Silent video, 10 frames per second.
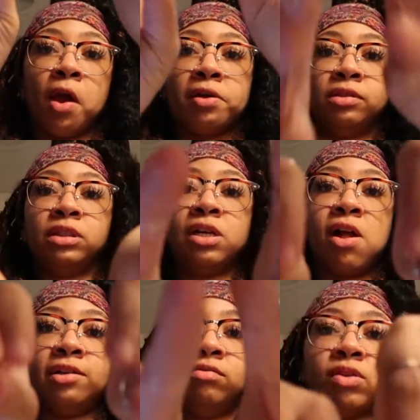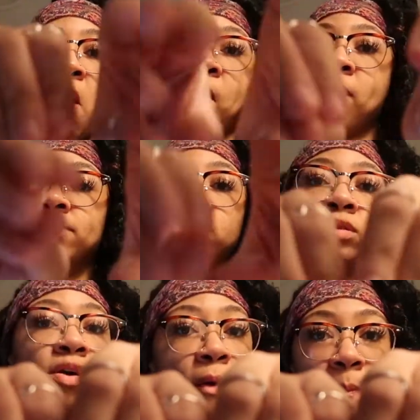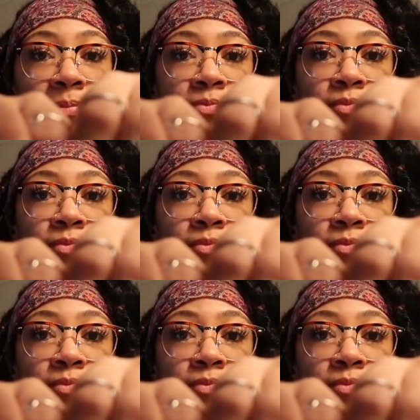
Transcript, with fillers: Cause this is not going to